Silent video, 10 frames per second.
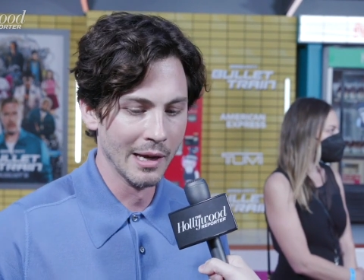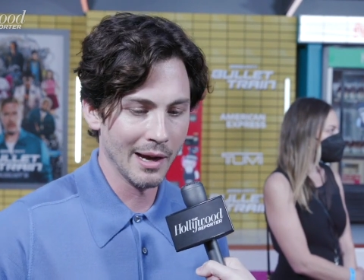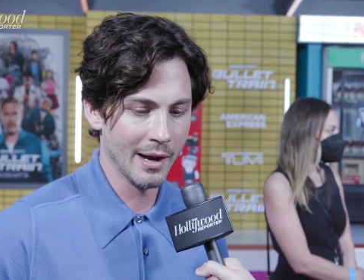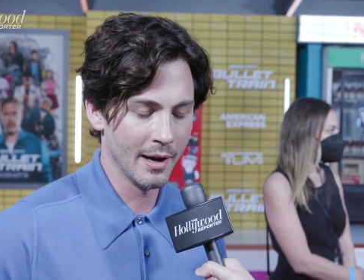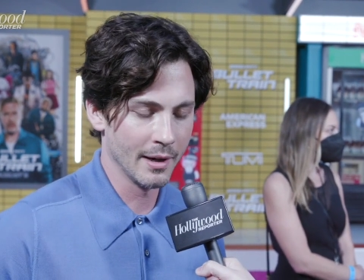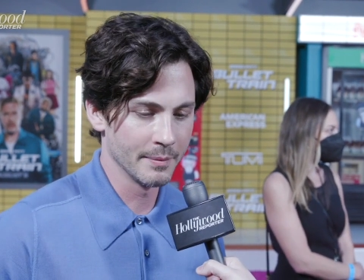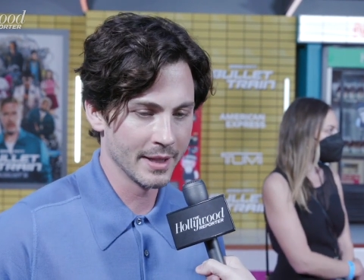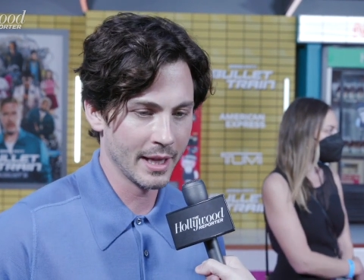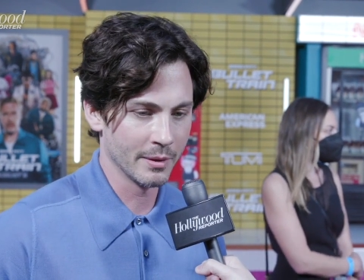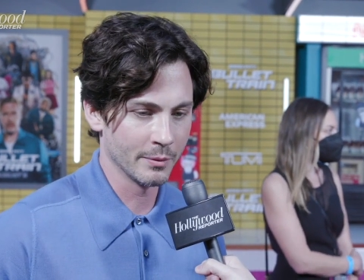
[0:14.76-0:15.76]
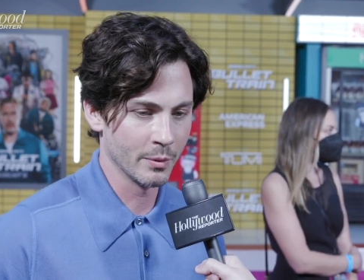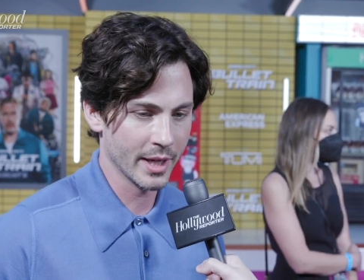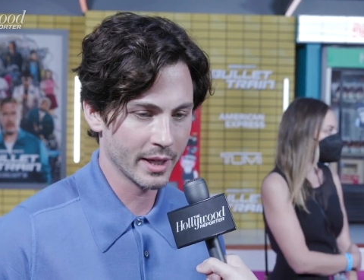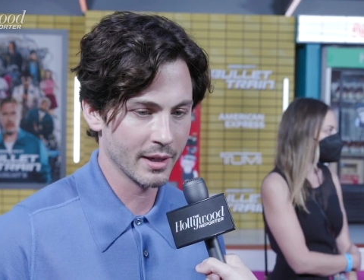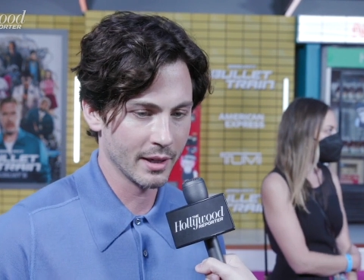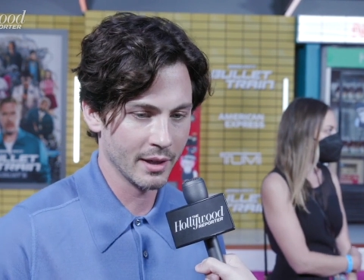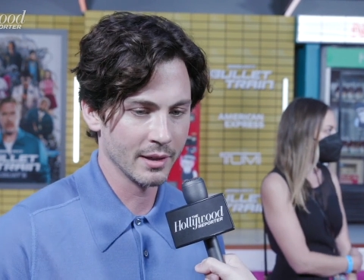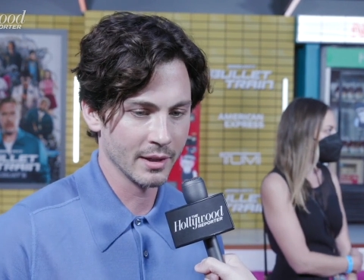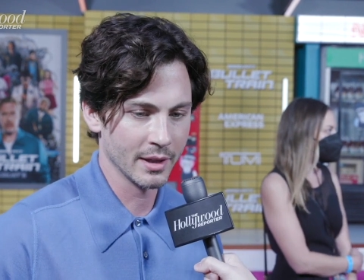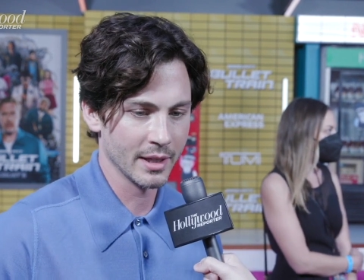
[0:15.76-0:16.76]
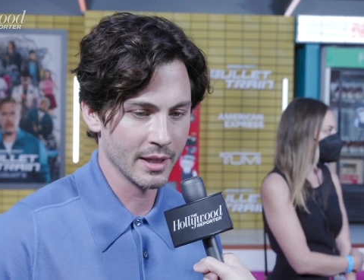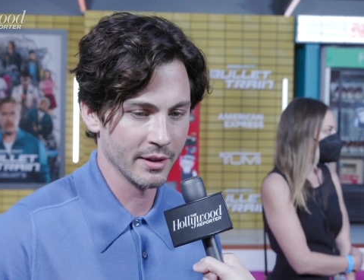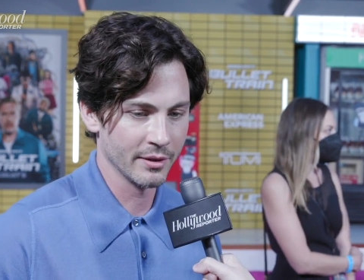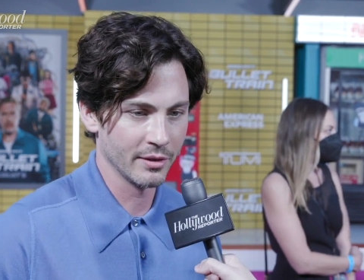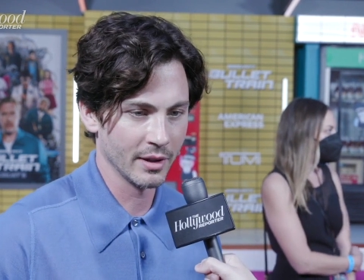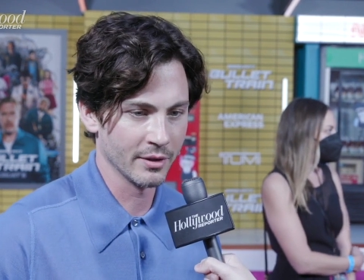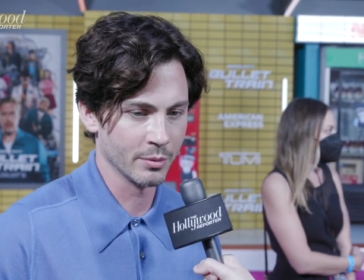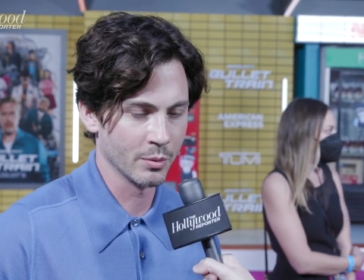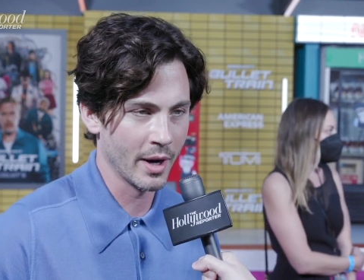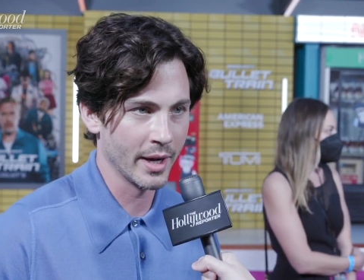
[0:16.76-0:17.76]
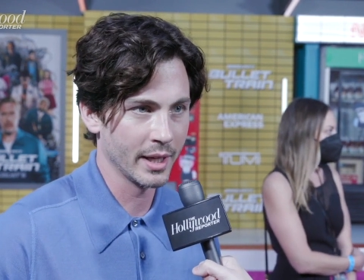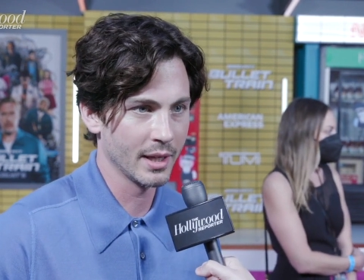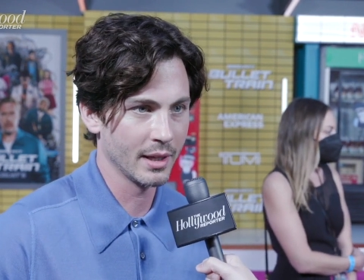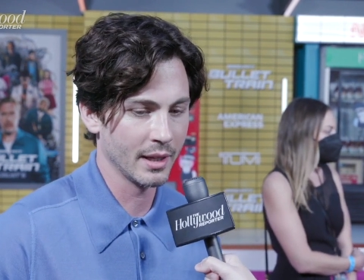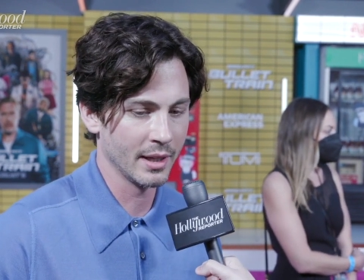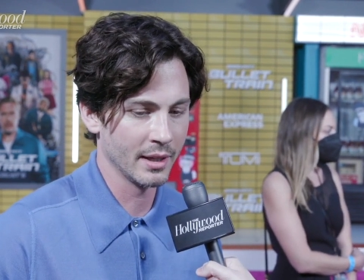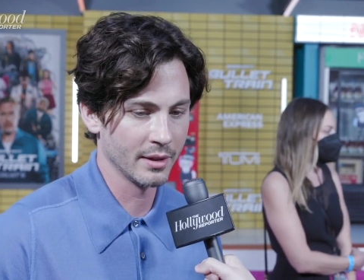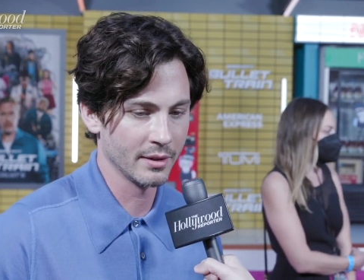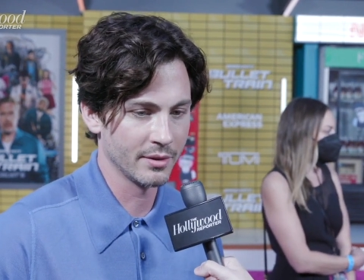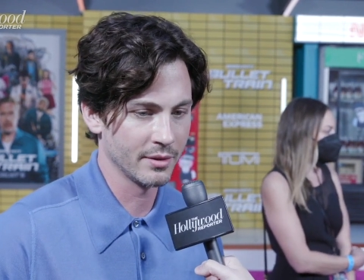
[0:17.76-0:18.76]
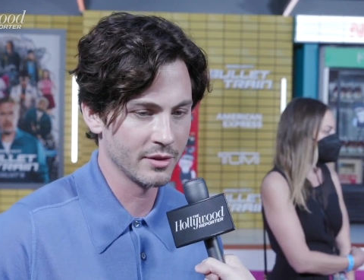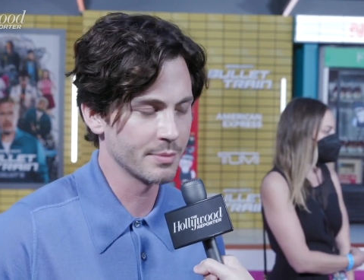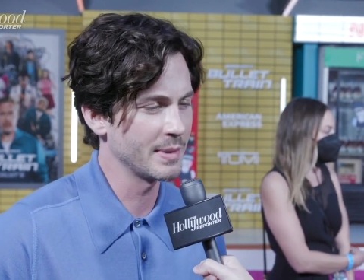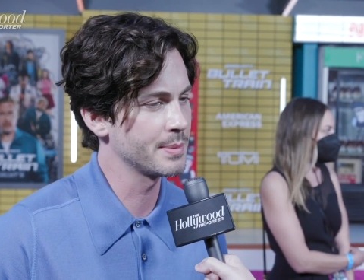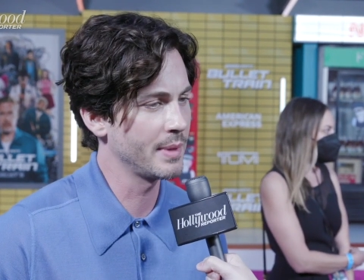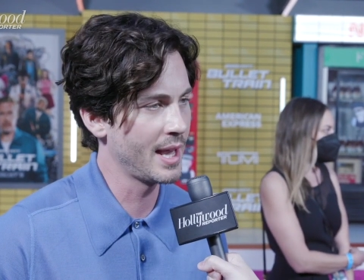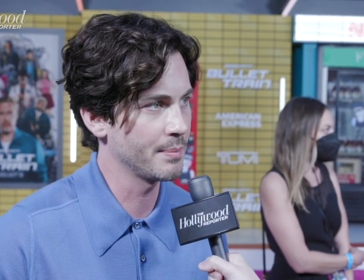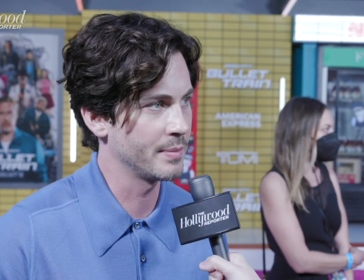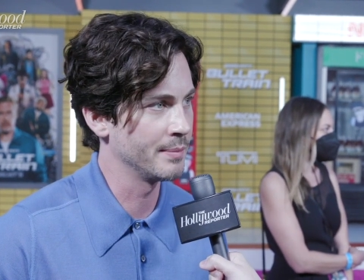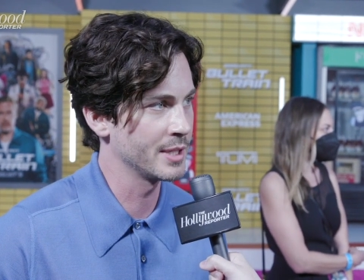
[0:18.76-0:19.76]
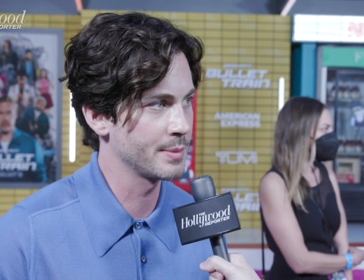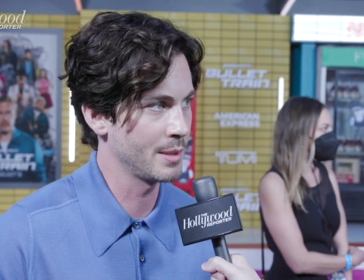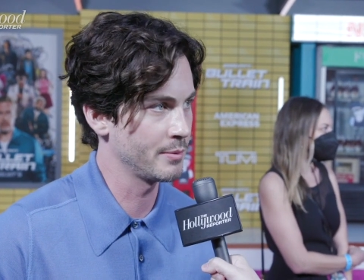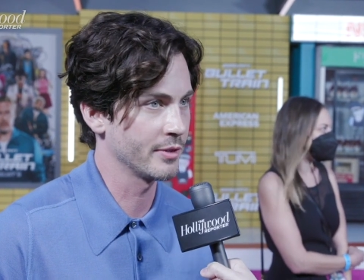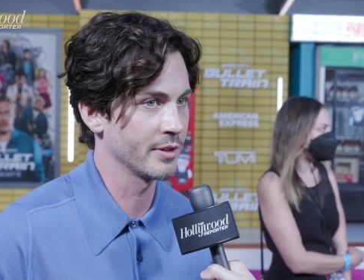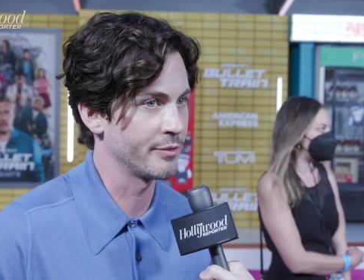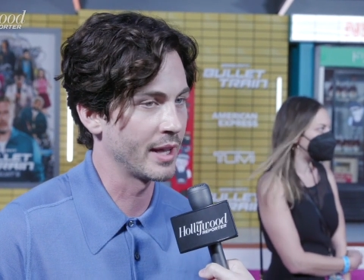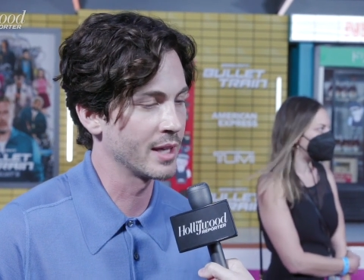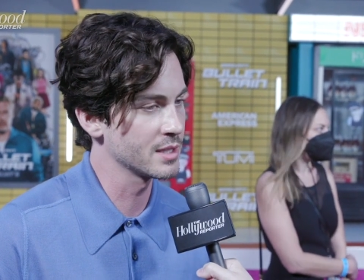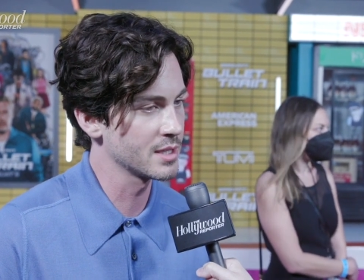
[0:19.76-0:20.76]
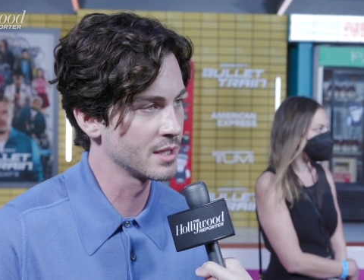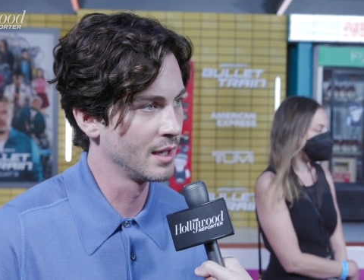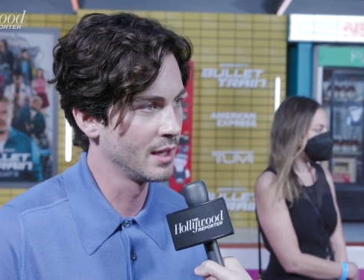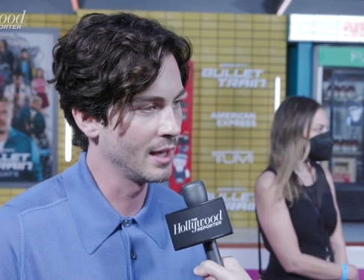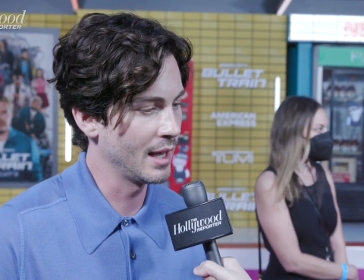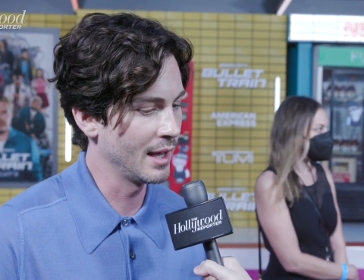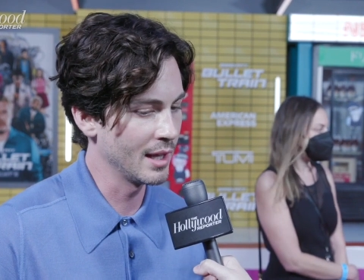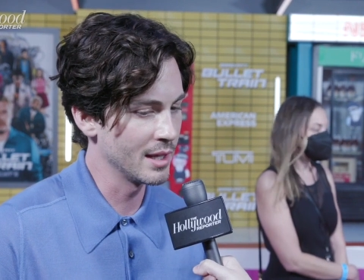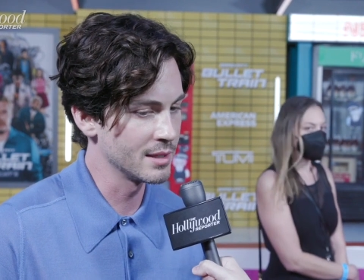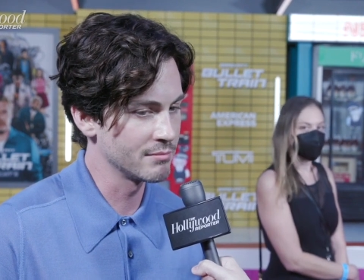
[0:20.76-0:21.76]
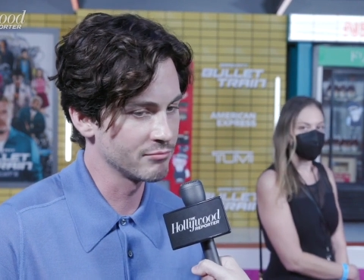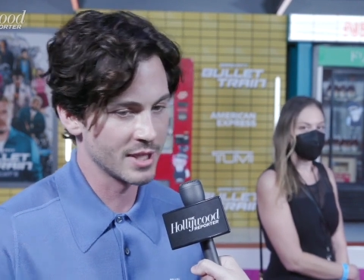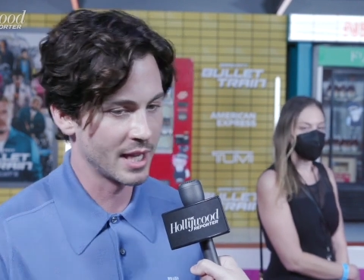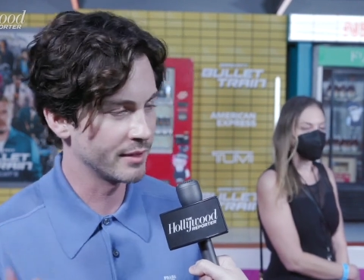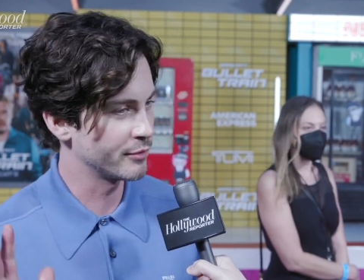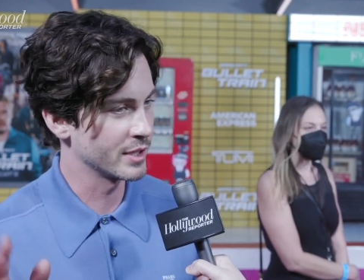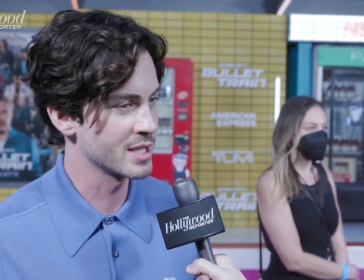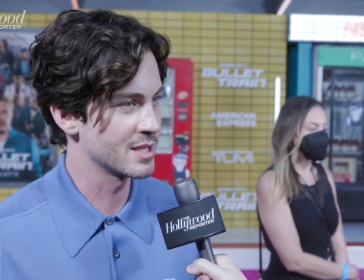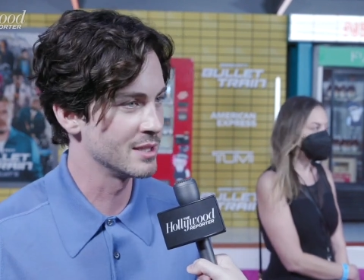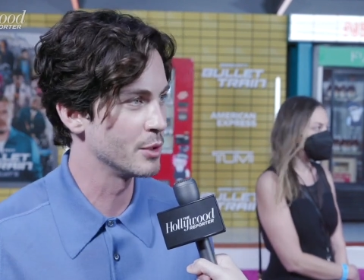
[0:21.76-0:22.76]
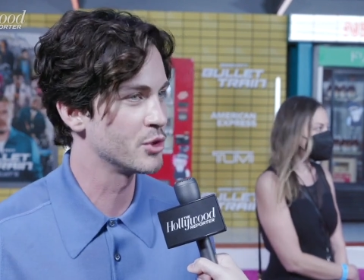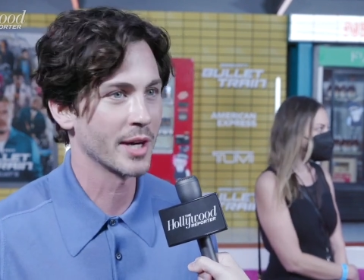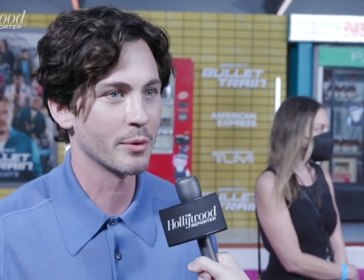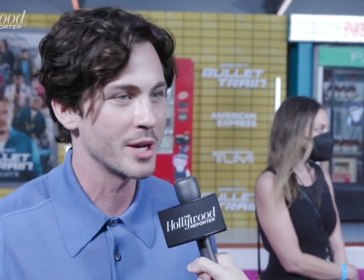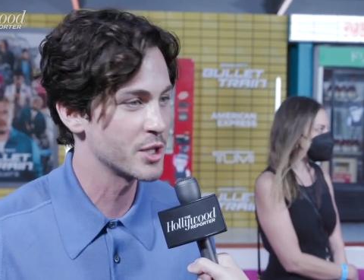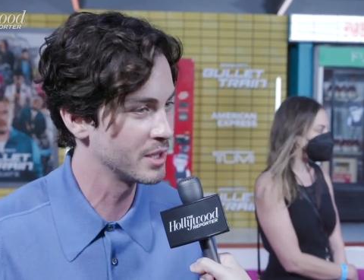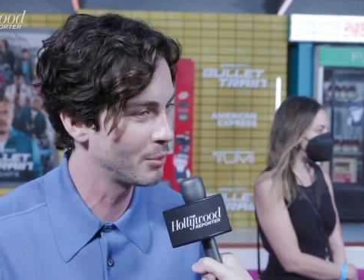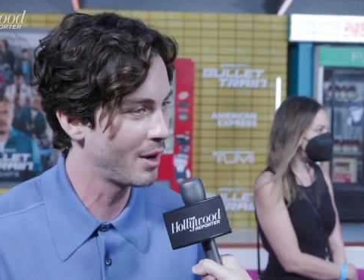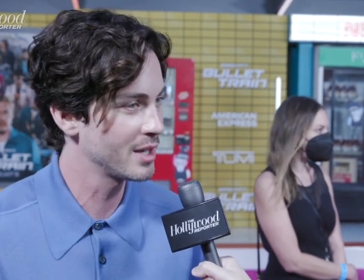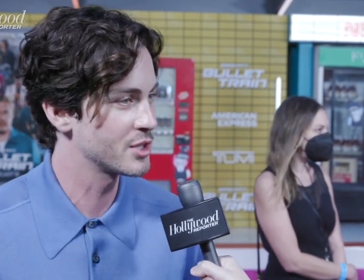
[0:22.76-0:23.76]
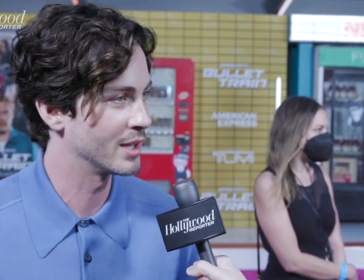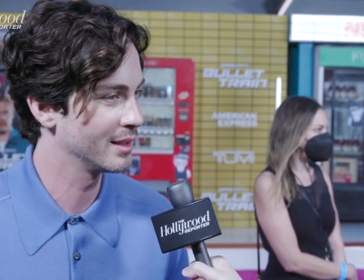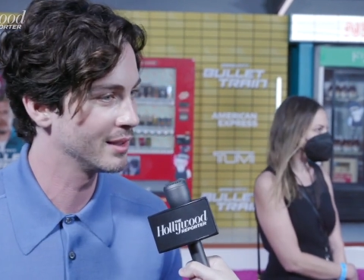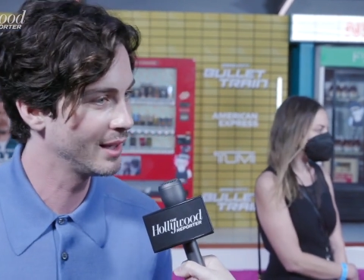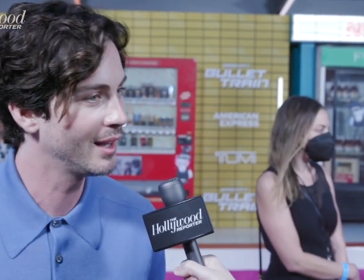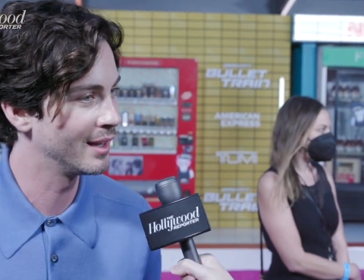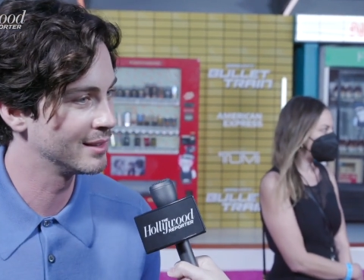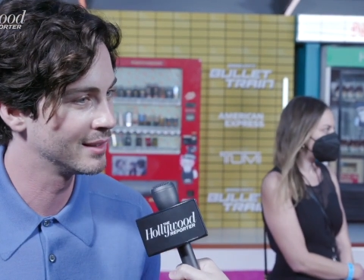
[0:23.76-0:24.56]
and that Rick is running it, is just makes me happy. Makes me happy for the fans, and excited for this new generation to watch it. Yeah.